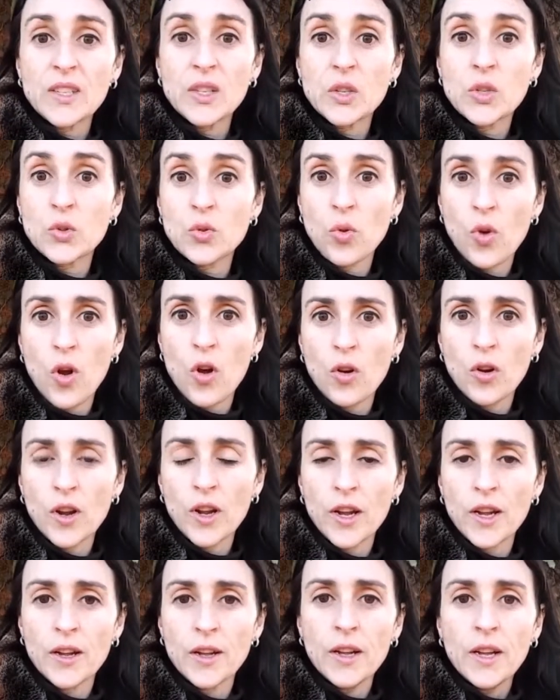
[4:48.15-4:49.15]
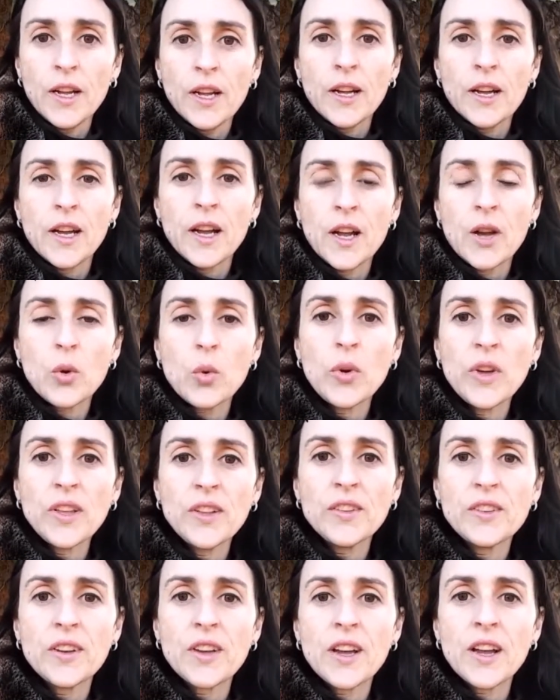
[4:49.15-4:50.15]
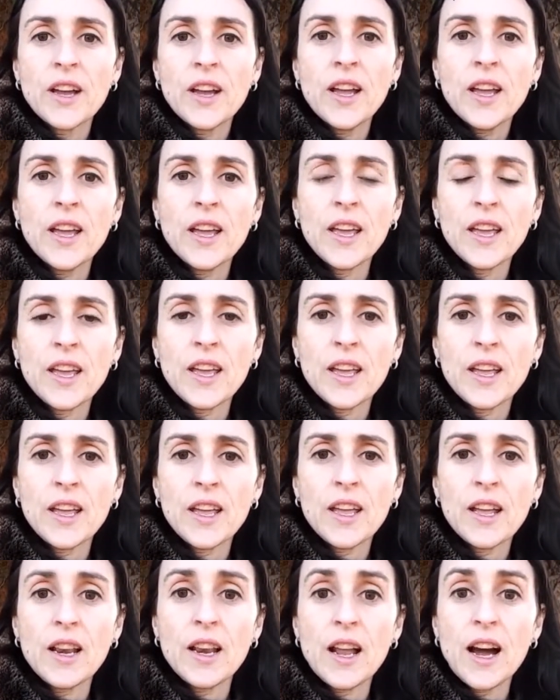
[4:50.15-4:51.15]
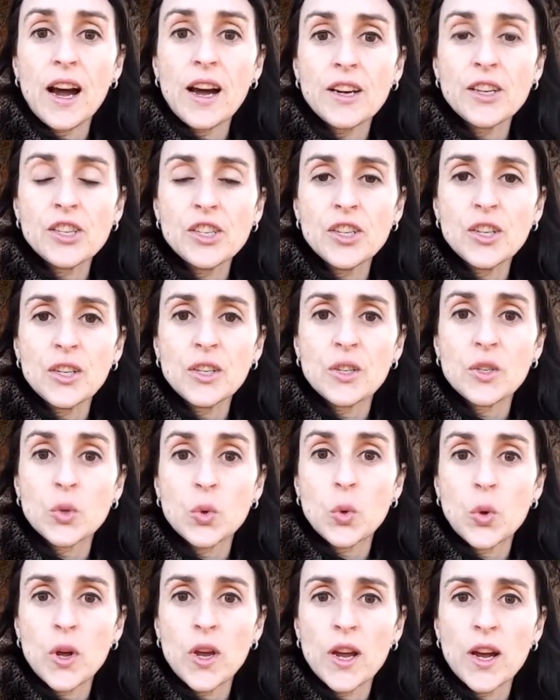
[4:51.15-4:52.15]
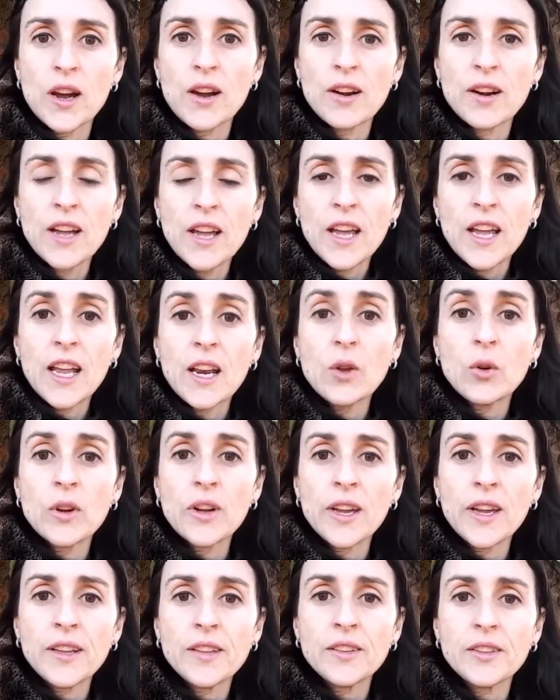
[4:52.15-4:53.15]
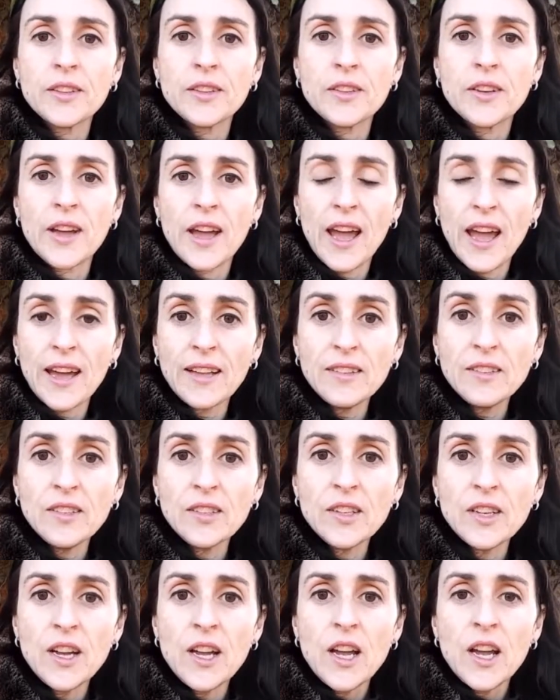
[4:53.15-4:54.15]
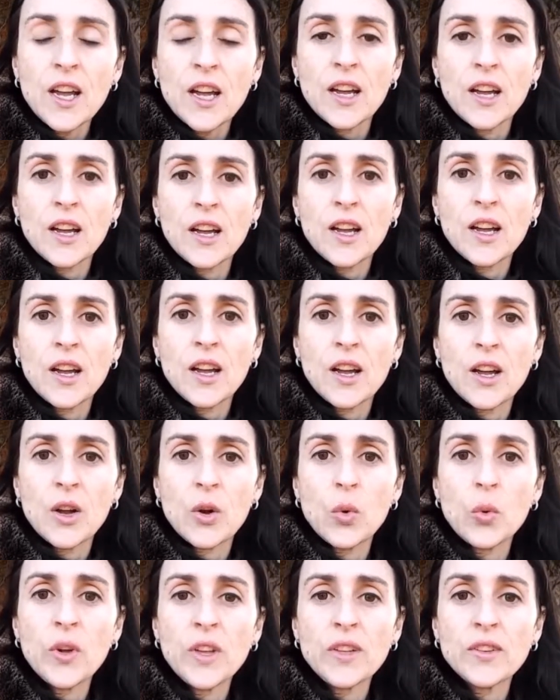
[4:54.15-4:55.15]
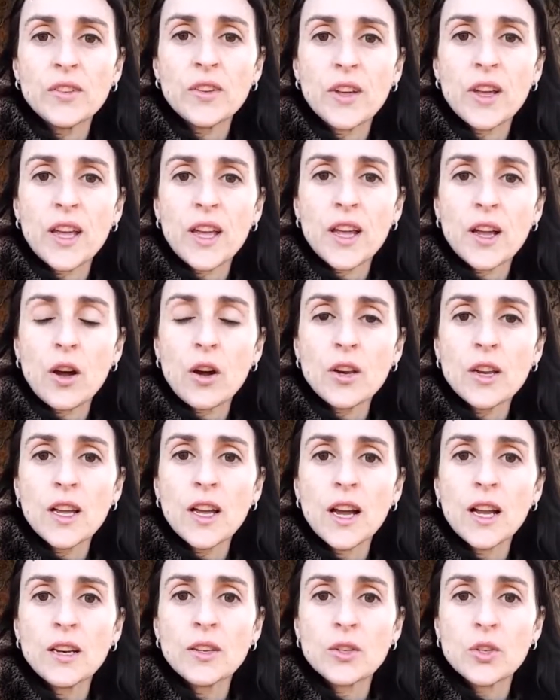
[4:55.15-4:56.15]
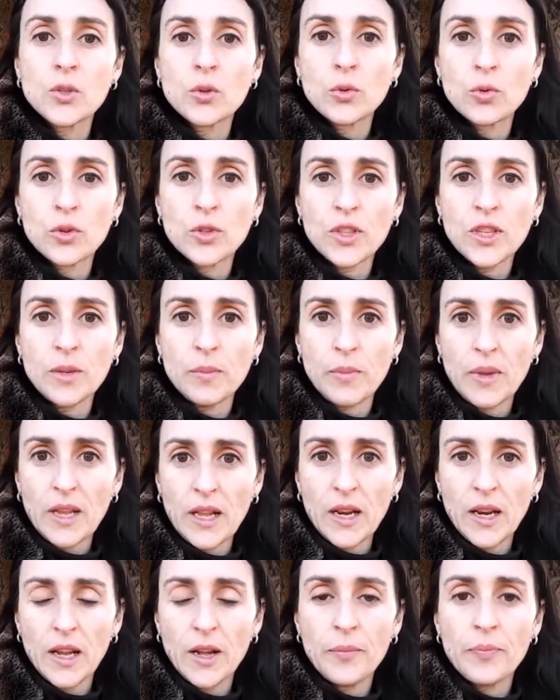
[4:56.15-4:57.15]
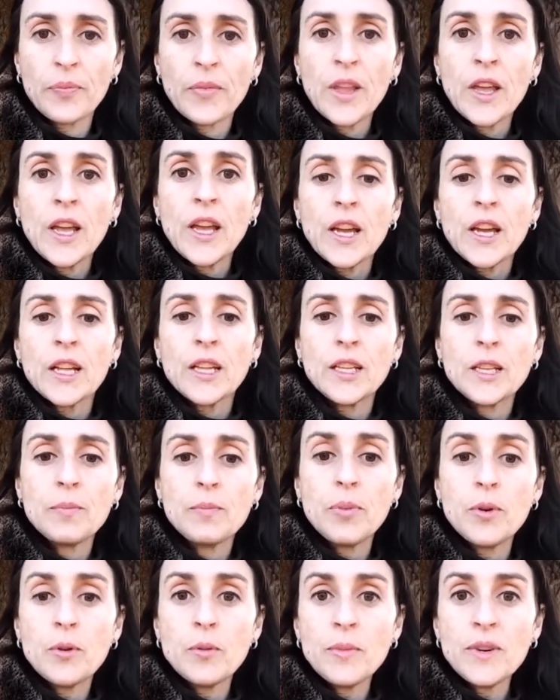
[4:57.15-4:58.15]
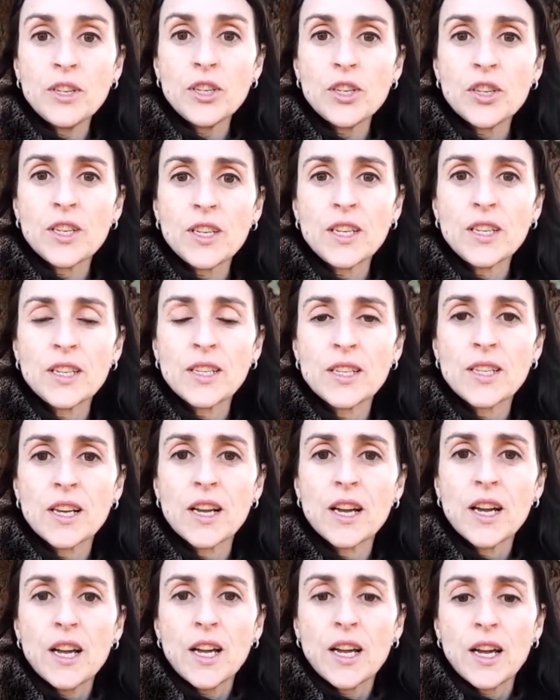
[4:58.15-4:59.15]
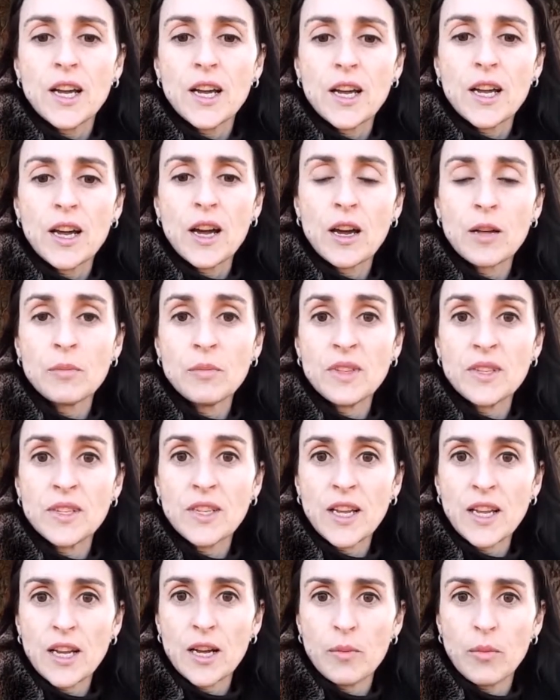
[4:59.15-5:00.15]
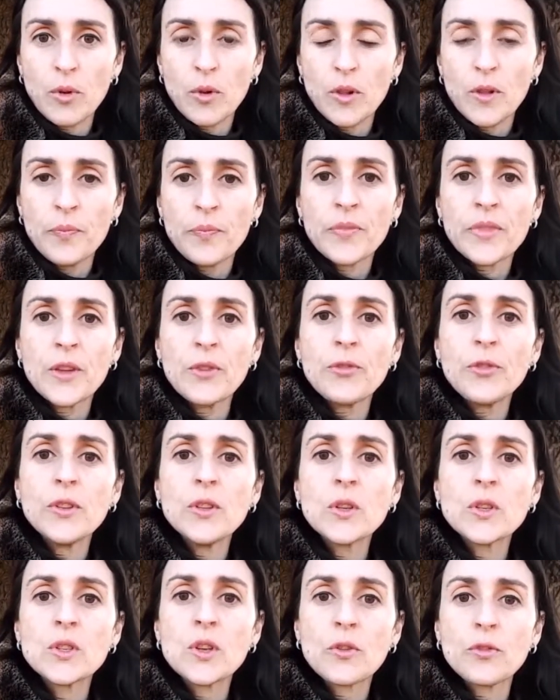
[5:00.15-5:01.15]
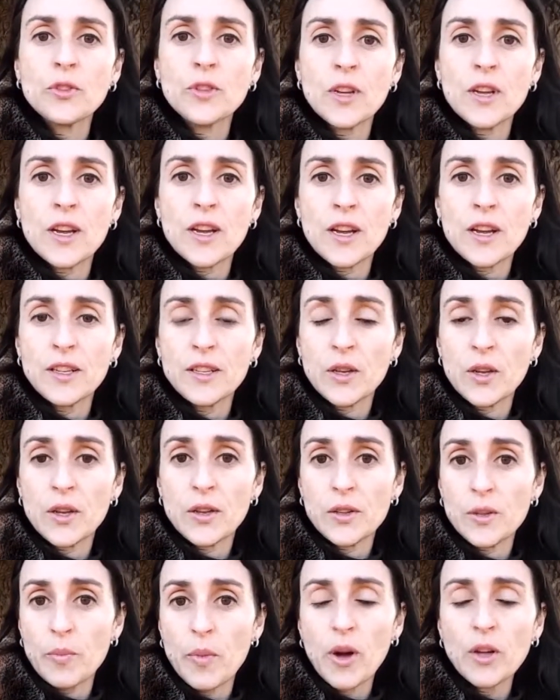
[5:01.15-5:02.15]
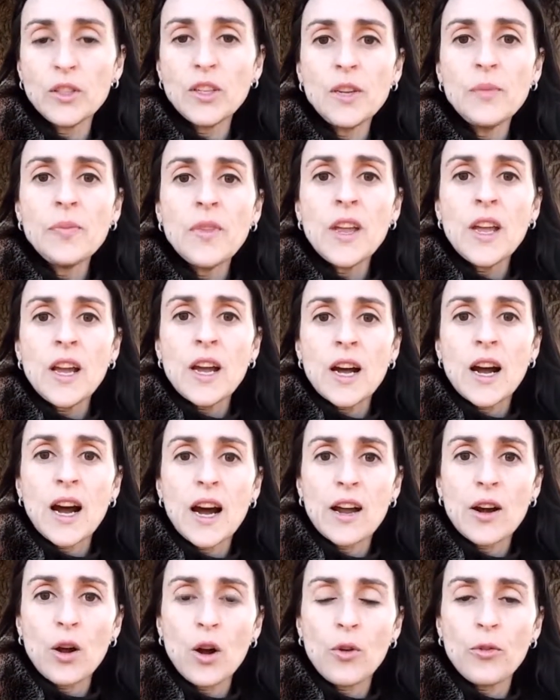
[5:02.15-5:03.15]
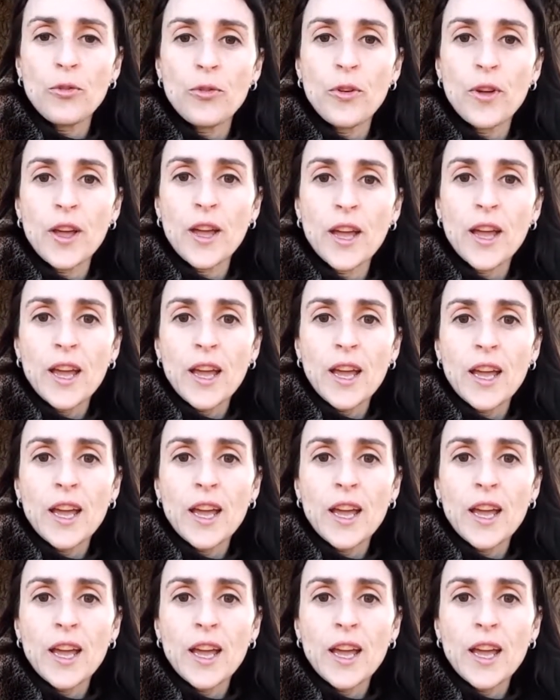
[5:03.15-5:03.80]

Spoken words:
strong, with a large, square, elongated head with a conical, sturdy bill. The plumage is unmistakable. The feathers of the body are of a